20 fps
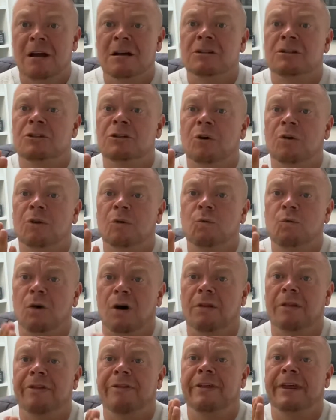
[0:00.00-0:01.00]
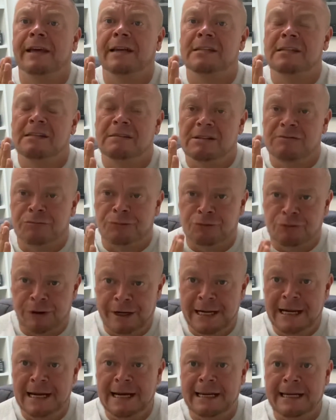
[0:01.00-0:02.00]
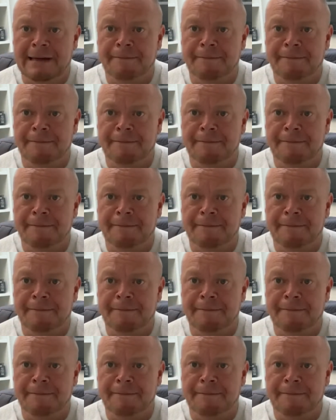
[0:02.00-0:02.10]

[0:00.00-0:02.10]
So the one thing that's really